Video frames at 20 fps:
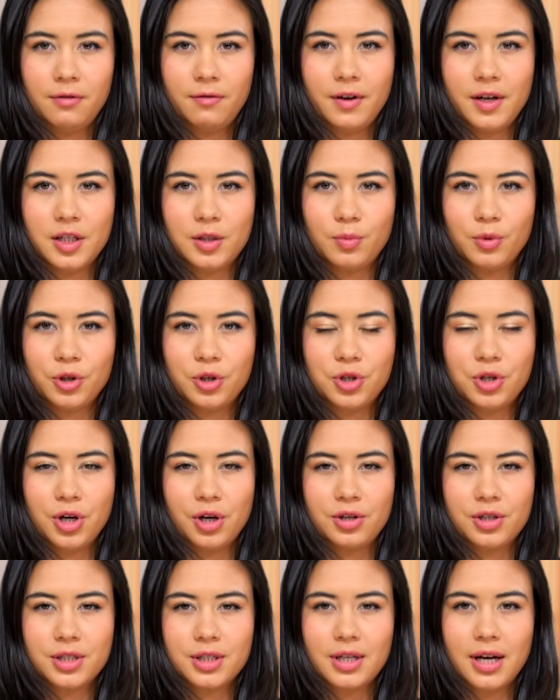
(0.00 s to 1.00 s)
Facebook
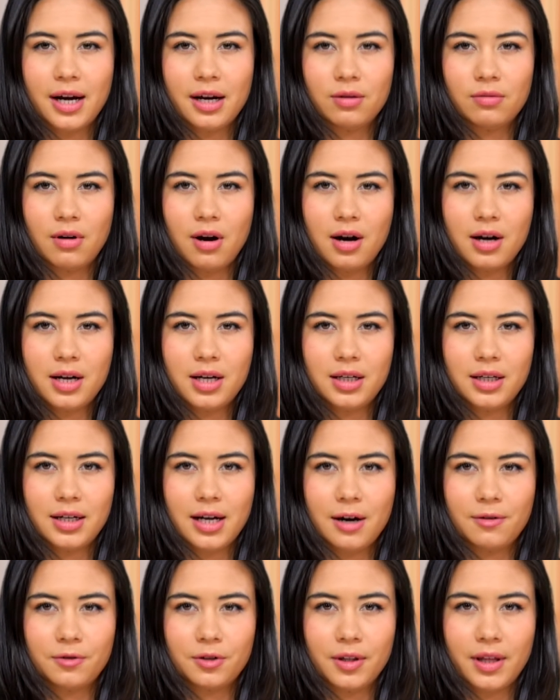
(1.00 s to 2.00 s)
shares skyrocketed
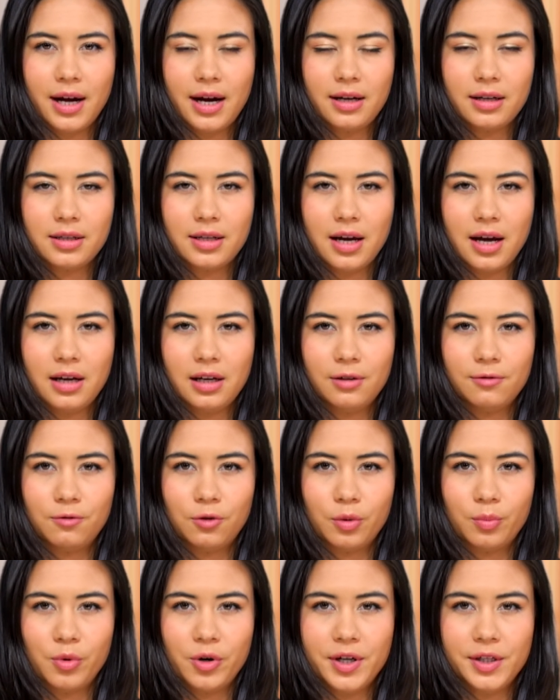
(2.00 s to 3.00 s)
after that, gaining
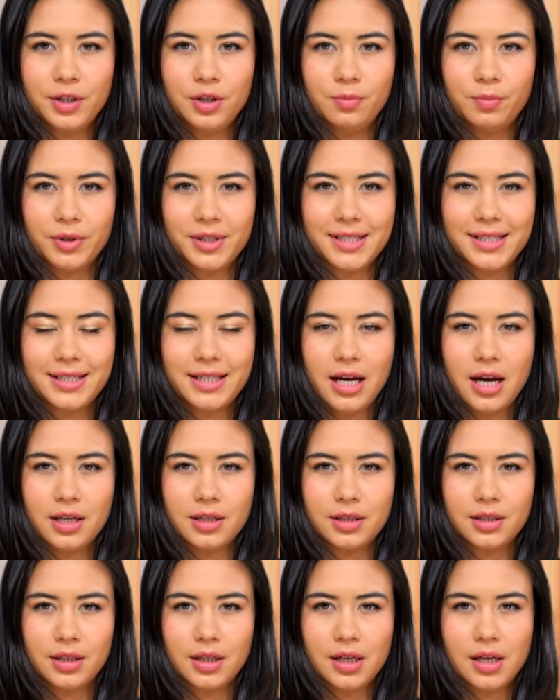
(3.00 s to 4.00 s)

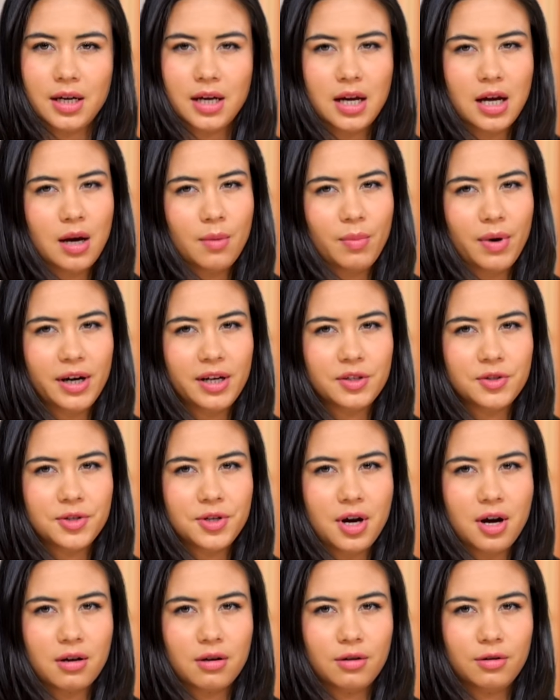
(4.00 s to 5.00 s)
4.2%. But it's
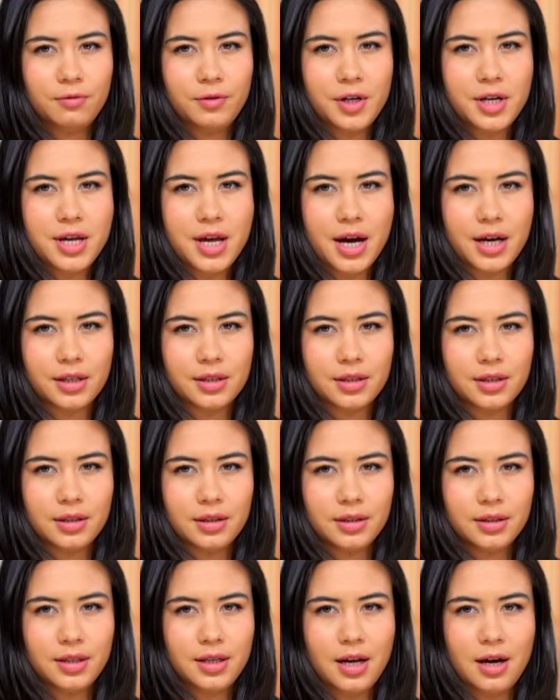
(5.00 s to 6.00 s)
not over yet.
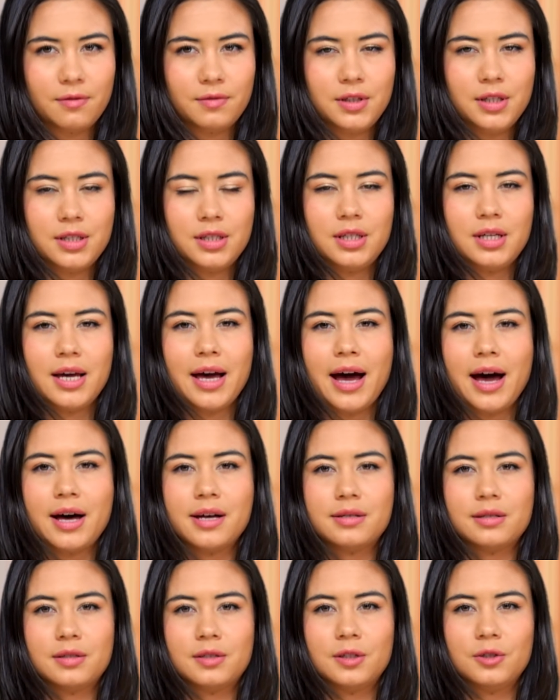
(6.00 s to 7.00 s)
The FTC
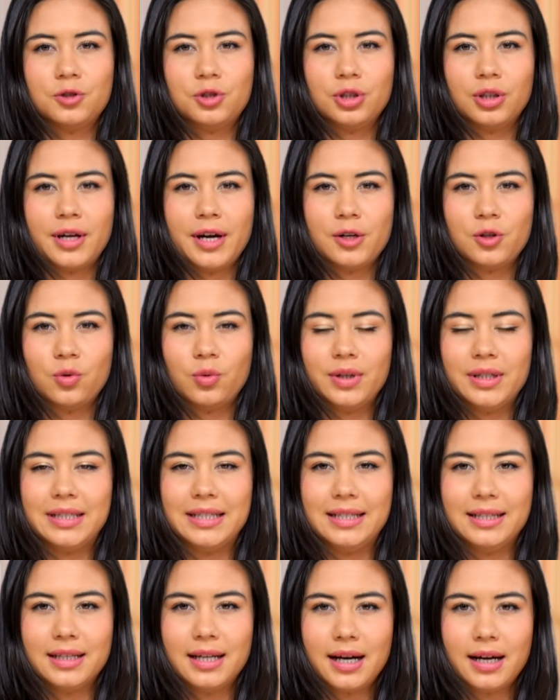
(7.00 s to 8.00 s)
has until July
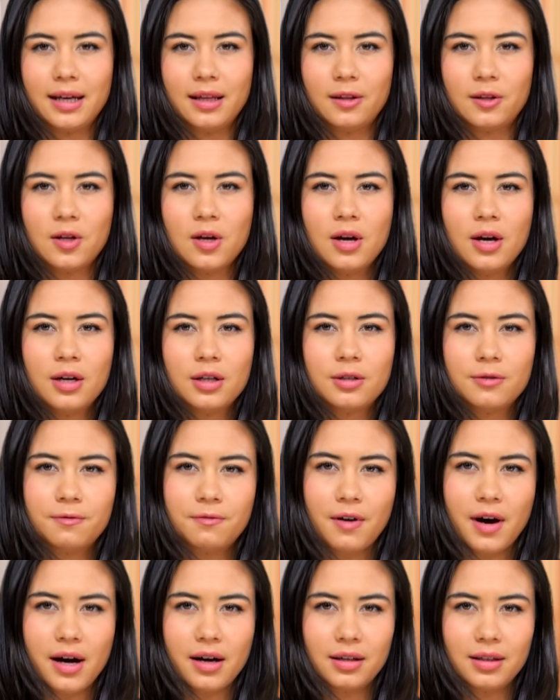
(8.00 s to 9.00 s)
29th to
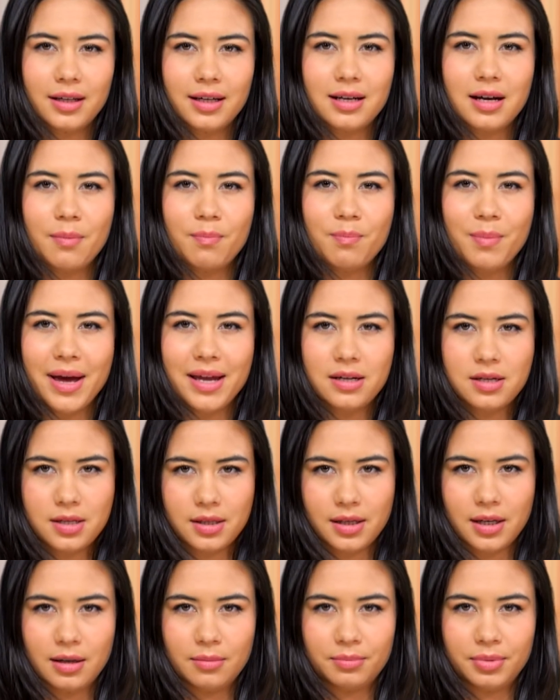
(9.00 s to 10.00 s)
file an
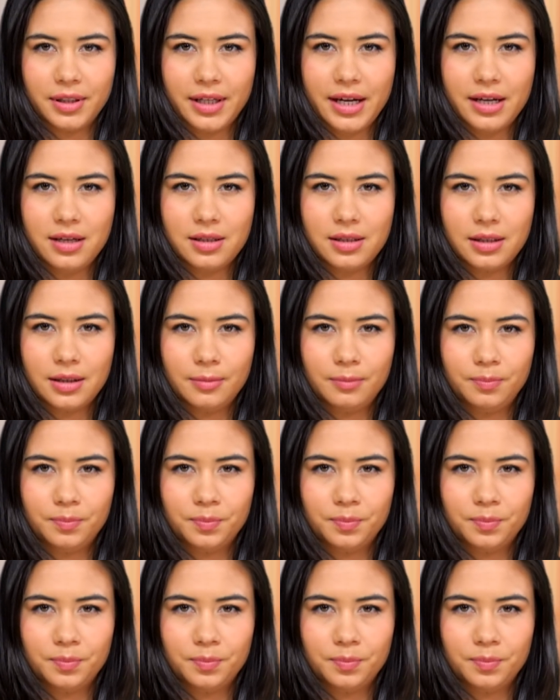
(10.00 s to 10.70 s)
amended complaint.